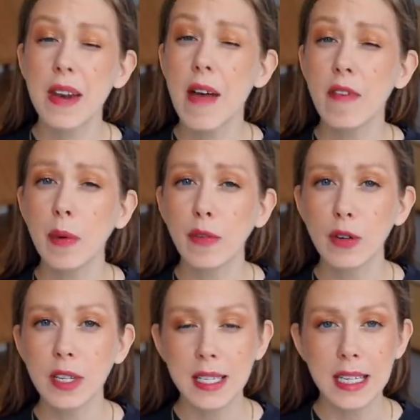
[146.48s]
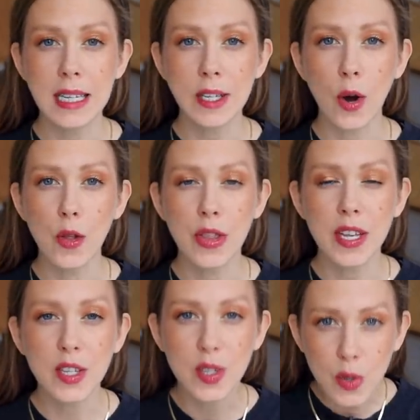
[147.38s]
never before seen it on
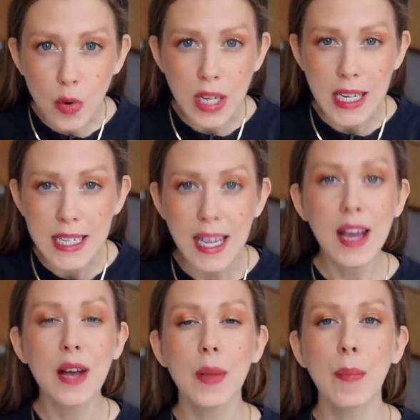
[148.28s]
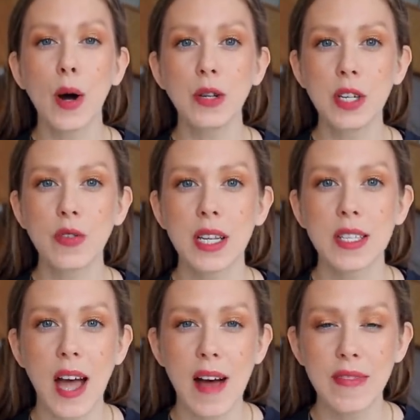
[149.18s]
the street. The party dress
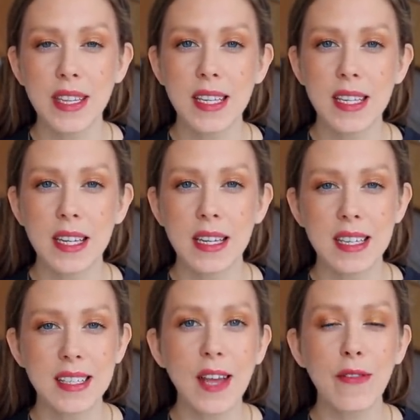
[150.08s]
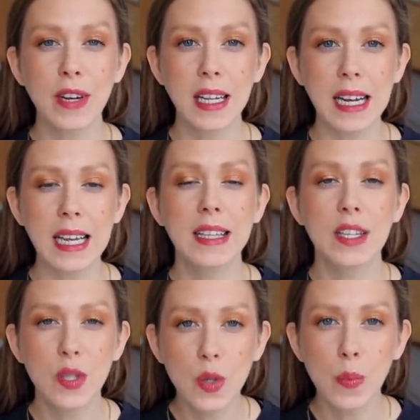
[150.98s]
to have this season is definitely the
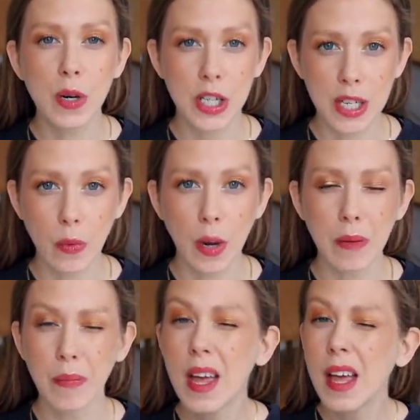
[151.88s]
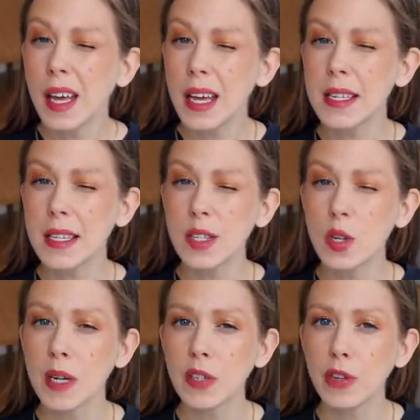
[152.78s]
super sheer one. Is this
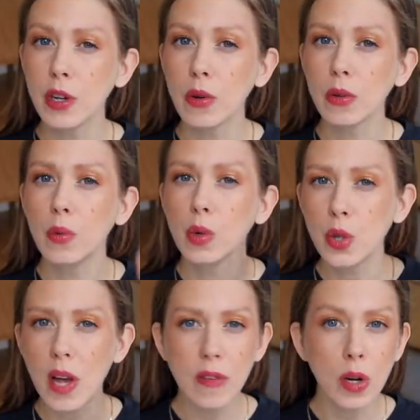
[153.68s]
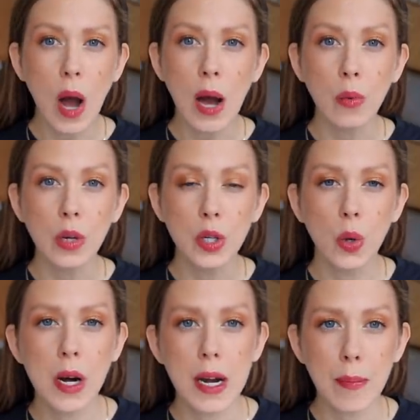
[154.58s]
too much for you? Would you ever go out with
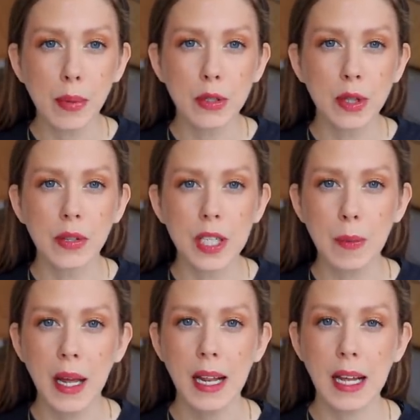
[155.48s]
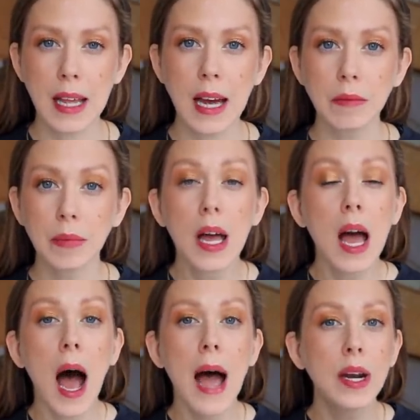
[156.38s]
your nipples on display like that?
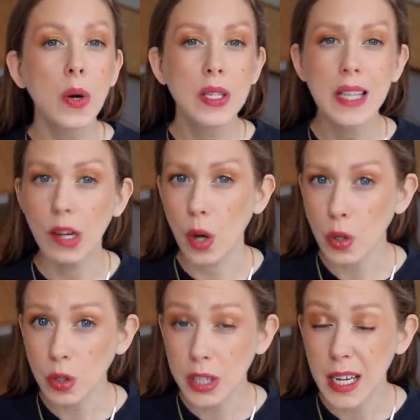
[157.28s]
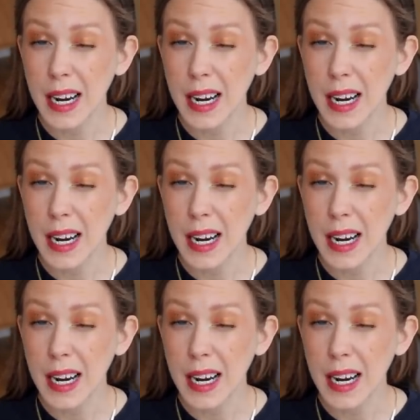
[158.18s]
I know it's a lot.